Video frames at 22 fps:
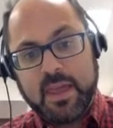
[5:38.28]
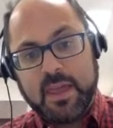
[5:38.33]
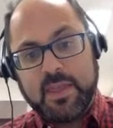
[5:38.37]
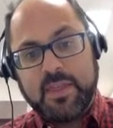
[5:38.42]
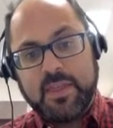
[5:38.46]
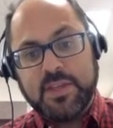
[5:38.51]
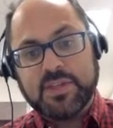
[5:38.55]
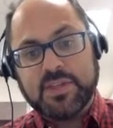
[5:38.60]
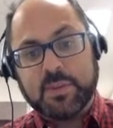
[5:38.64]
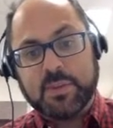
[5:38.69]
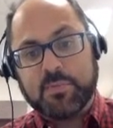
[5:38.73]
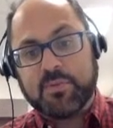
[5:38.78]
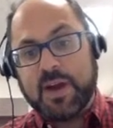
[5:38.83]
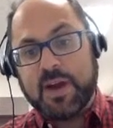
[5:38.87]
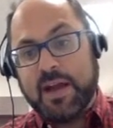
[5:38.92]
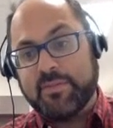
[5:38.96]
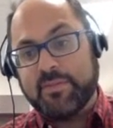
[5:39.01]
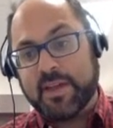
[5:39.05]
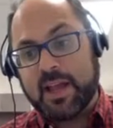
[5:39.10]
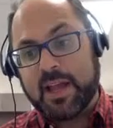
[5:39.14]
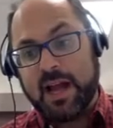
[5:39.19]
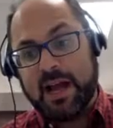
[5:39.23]
These are
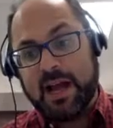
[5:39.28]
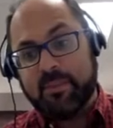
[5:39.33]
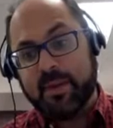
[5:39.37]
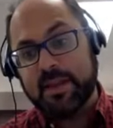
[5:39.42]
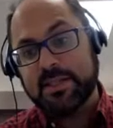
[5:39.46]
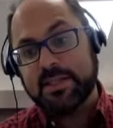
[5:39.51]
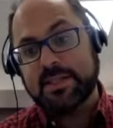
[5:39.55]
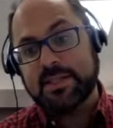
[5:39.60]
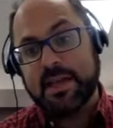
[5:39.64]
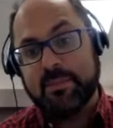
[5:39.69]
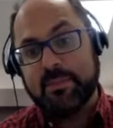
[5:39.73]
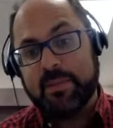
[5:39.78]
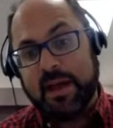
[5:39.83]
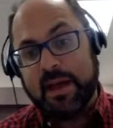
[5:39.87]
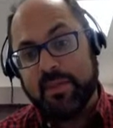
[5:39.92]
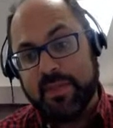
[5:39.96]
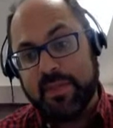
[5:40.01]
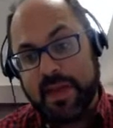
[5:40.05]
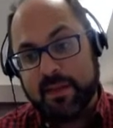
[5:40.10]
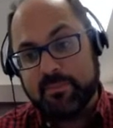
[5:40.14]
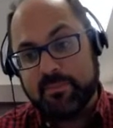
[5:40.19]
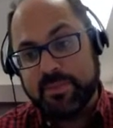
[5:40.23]
private comments
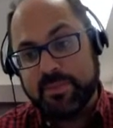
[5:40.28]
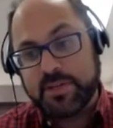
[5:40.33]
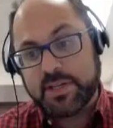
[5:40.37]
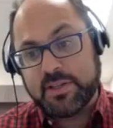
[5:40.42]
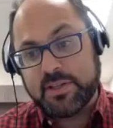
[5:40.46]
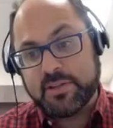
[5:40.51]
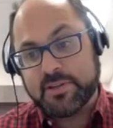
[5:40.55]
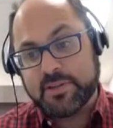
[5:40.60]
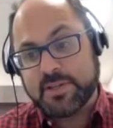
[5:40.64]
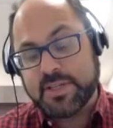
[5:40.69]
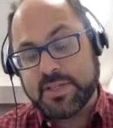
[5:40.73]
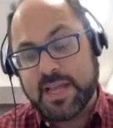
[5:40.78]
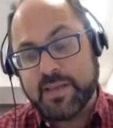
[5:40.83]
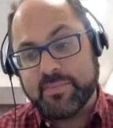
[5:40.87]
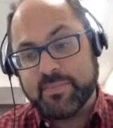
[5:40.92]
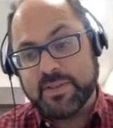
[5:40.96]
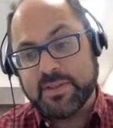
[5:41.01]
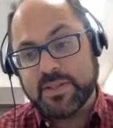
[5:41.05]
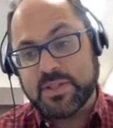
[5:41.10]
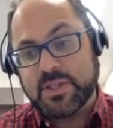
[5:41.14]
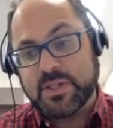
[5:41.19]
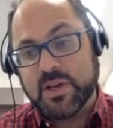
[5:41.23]
about that particular
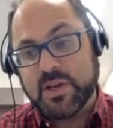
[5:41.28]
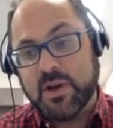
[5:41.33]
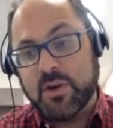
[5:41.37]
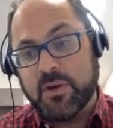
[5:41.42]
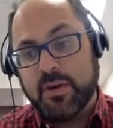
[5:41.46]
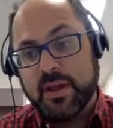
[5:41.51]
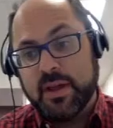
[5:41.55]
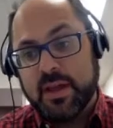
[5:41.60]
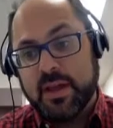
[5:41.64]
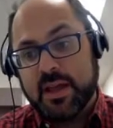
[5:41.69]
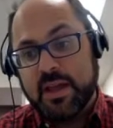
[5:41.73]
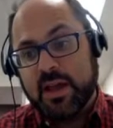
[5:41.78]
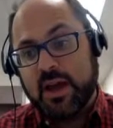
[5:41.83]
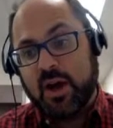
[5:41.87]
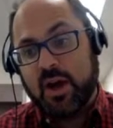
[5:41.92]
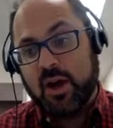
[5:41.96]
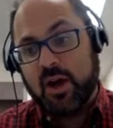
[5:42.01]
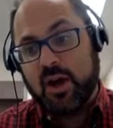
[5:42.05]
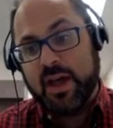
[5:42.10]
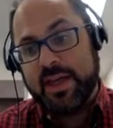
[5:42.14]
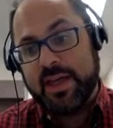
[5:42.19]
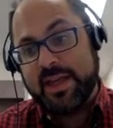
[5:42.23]
assignment, so
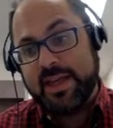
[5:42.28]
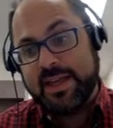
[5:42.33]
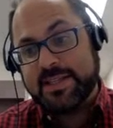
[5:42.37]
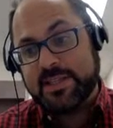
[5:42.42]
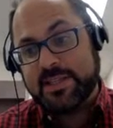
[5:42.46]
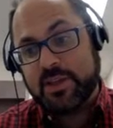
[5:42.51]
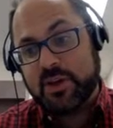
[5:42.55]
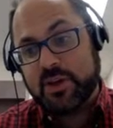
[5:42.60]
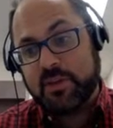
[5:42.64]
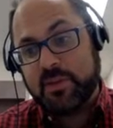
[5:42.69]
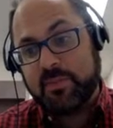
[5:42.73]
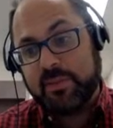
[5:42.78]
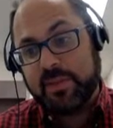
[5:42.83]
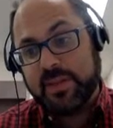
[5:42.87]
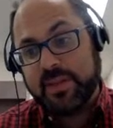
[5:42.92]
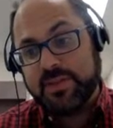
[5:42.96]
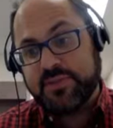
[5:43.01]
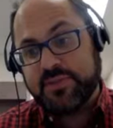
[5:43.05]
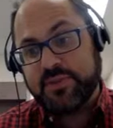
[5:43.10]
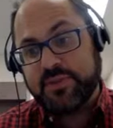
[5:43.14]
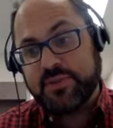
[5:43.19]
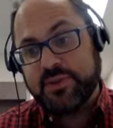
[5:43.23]
it's a good
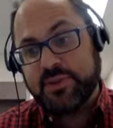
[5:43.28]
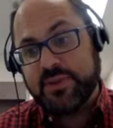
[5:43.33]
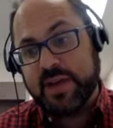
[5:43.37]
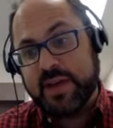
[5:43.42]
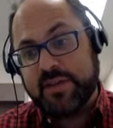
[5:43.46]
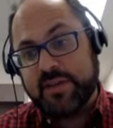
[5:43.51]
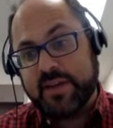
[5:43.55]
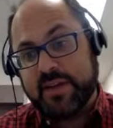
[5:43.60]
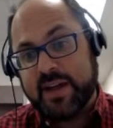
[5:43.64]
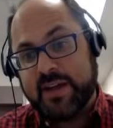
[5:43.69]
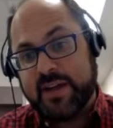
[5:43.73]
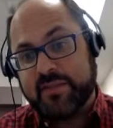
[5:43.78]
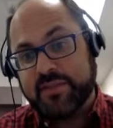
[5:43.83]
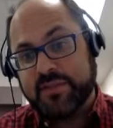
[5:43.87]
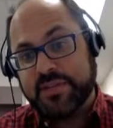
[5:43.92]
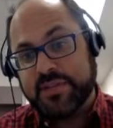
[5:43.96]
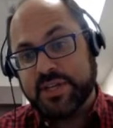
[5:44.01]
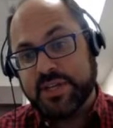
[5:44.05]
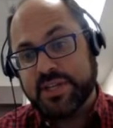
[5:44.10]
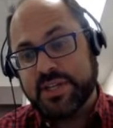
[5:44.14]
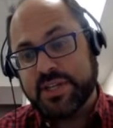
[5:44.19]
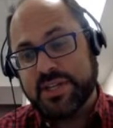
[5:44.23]
place for you to have a
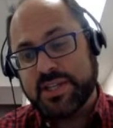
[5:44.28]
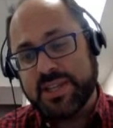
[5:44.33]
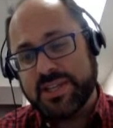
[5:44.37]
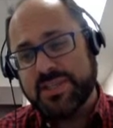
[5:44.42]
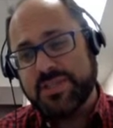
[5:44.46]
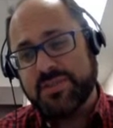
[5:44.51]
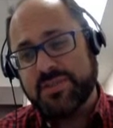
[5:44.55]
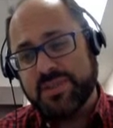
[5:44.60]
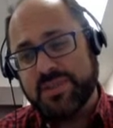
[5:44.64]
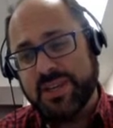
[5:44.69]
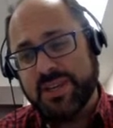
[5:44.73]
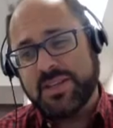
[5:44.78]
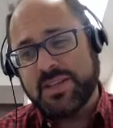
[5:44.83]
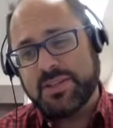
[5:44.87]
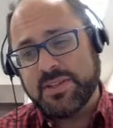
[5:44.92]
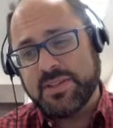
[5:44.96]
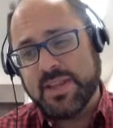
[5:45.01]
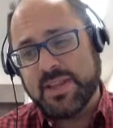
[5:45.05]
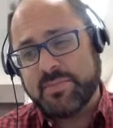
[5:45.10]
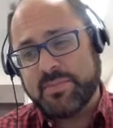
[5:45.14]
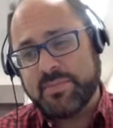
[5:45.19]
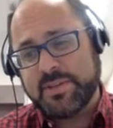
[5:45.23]
conversation that is unique
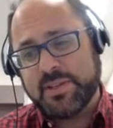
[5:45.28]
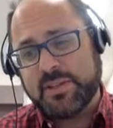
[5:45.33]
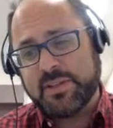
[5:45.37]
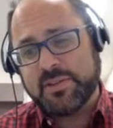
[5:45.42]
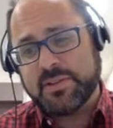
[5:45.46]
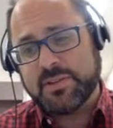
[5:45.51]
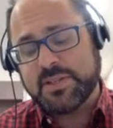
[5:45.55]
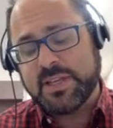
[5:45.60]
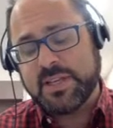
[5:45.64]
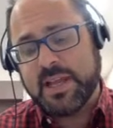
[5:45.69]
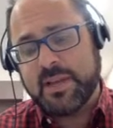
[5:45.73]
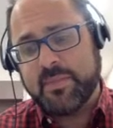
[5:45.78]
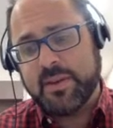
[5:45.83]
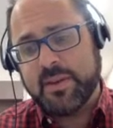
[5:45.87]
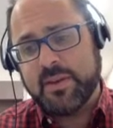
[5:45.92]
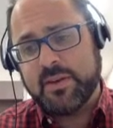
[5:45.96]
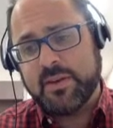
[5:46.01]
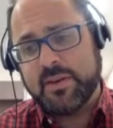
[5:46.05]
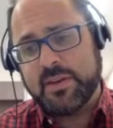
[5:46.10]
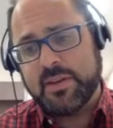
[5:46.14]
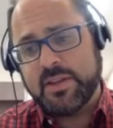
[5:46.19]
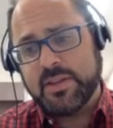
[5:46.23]
to that particular assignment.
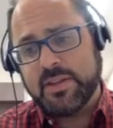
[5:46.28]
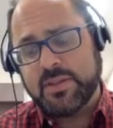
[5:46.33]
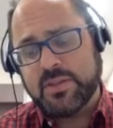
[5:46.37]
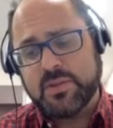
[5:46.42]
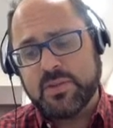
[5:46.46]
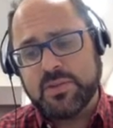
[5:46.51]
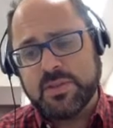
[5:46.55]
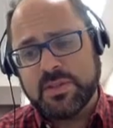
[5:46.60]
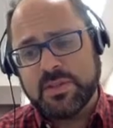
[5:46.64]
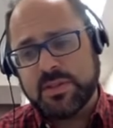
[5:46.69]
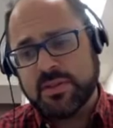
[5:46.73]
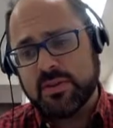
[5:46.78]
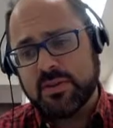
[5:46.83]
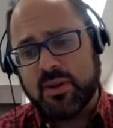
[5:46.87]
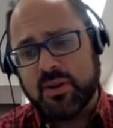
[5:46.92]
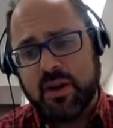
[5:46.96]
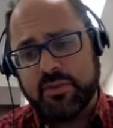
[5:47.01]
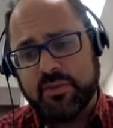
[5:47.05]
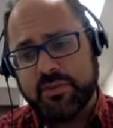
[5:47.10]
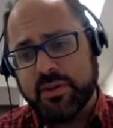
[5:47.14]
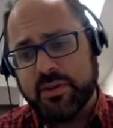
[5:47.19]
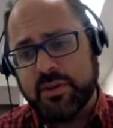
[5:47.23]
And the students
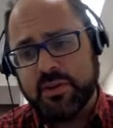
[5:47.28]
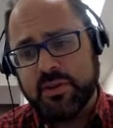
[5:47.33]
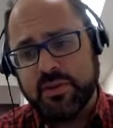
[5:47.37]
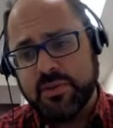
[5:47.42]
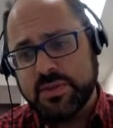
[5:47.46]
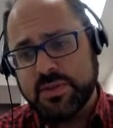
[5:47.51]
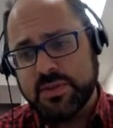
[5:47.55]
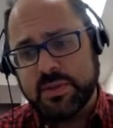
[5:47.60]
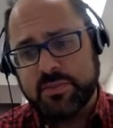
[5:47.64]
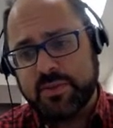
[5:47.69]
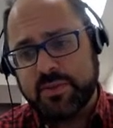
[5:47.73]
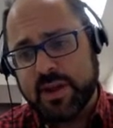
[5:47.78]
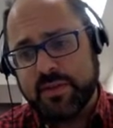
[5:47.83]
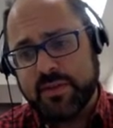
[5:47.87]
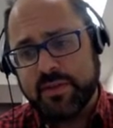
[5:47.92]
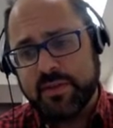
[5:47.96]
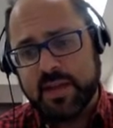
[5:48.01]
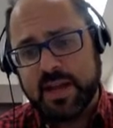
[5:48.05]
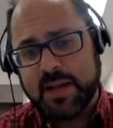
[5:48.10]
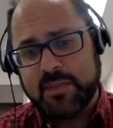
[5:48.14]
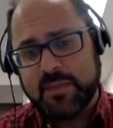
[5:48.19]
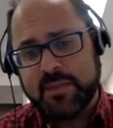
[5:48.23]
often use the
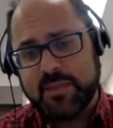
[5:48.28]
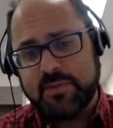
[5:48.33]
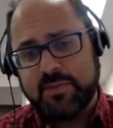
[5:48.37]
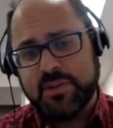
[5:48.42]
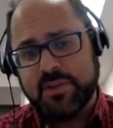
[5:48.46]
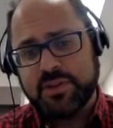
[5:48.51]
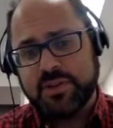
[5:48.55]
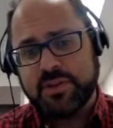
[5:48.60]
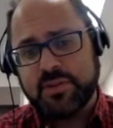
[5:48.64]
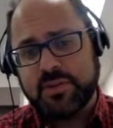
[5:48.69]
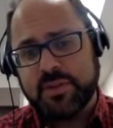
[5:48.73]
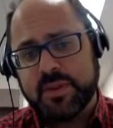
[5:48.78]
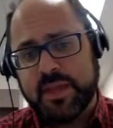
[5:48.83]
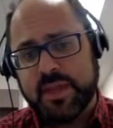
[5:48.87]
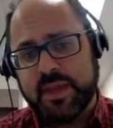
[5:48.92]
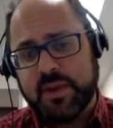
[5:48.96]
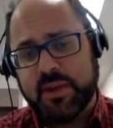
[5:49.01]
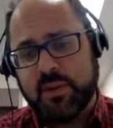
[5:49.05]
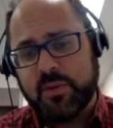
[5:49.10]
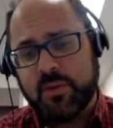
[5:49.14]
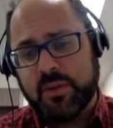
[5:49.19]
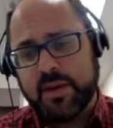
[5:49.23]
private comment feature where they
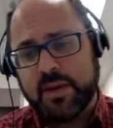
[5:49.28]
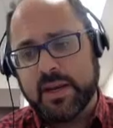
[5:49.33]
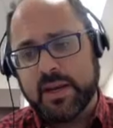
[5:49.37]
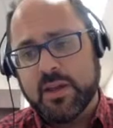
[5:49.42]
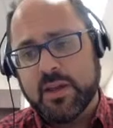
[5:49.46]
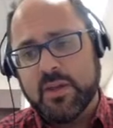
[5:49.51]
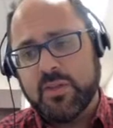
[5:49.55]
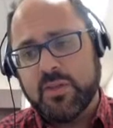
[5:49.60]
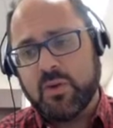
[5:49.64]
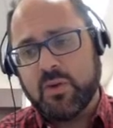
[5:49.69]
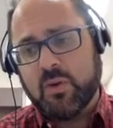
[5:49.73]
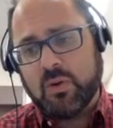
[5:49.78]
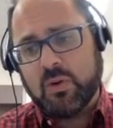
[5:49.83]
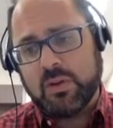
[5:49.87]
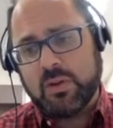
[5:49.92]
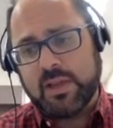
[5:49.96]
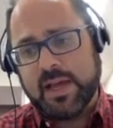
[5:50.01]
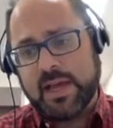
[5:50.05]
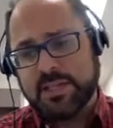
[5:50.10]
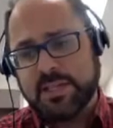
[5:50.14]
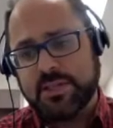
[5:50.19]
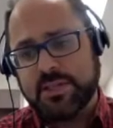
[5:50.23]
don't want the whole
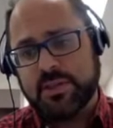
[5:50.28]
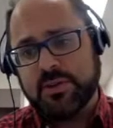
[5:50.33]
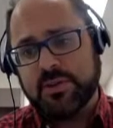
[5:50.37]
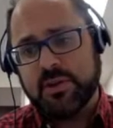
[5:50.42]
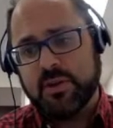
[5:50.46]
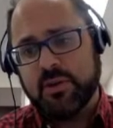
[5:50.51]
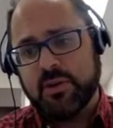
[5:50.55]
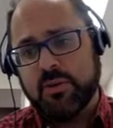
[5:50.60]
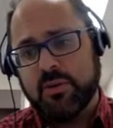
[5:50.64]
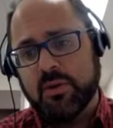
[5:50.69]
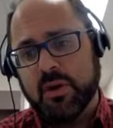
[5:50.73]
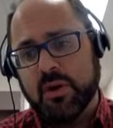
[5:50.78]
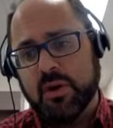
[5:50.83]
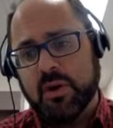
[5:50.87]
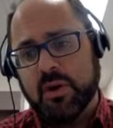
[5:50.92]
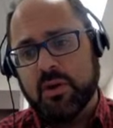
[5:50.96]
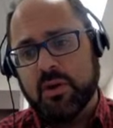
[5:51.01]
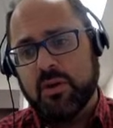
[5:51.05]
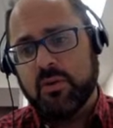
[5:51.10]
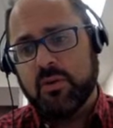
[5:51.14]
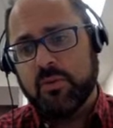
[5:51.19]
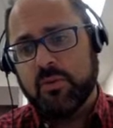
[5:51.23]
class to know
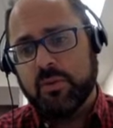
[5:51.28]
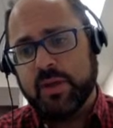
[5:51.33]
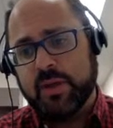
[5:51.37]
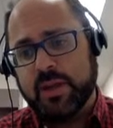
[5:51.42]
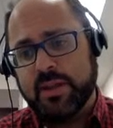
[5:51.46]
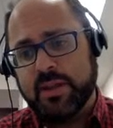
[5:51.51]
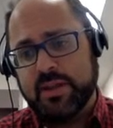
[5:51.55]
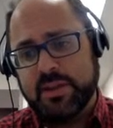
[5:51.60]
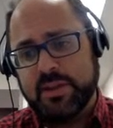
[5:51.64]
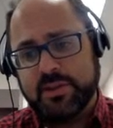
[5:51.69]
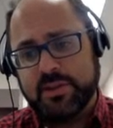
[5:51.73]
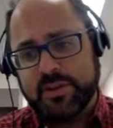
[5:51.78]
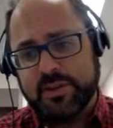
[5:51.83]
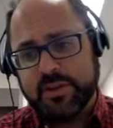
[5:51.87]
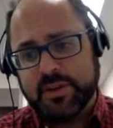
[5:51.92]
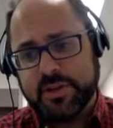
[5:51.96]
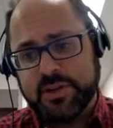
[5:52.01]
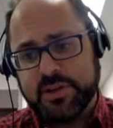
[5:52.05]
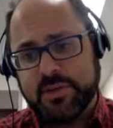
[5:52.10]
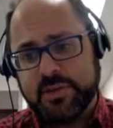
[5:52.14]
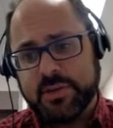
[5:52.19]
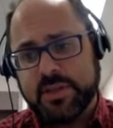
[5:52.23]
what their
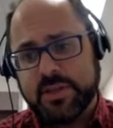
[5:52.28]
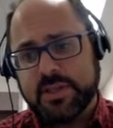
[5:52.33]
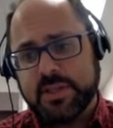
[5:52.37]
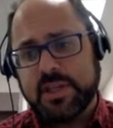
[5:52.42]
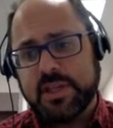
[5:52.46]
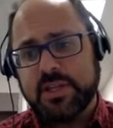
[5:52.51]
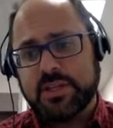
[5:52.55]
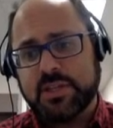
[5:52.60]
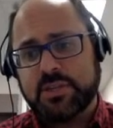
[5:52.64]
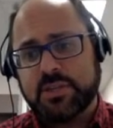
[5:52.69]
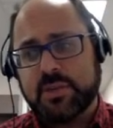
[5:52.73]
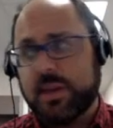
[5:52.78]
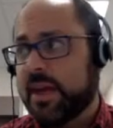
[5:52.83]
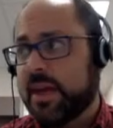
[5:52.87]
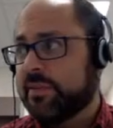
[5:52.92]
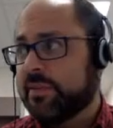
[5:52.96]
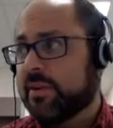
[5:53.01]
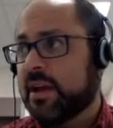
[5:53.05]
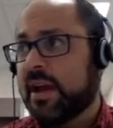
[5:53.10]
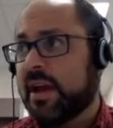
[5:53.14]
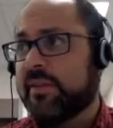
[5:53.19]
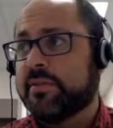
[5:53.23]
issue is. They just want to
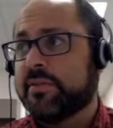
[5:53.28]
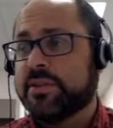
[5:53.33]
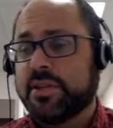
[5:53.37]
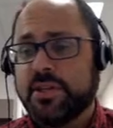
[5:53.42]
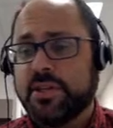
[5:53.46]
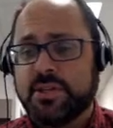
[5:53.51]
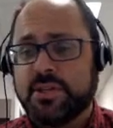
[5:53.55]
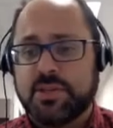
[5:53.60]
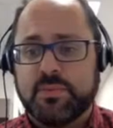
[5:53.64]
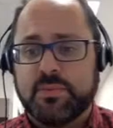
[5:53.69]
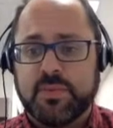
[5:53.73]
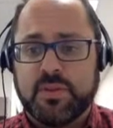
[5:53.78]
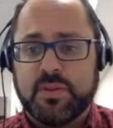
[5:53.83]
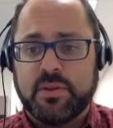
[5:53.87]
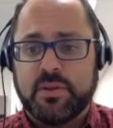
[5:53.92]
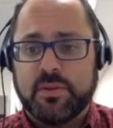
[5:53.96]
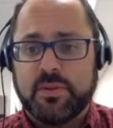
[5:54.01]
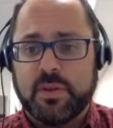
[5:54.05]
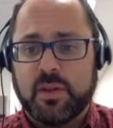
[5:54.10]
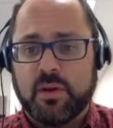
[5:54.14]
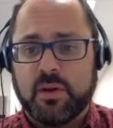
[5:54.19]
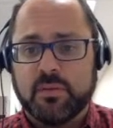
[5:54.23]
have a conversation with
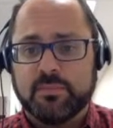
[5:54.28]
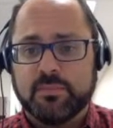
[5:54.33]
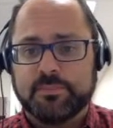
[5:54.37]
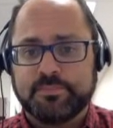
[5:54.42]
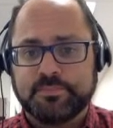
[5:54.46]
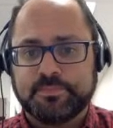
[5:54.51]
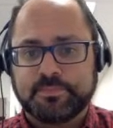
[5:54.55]
you alone.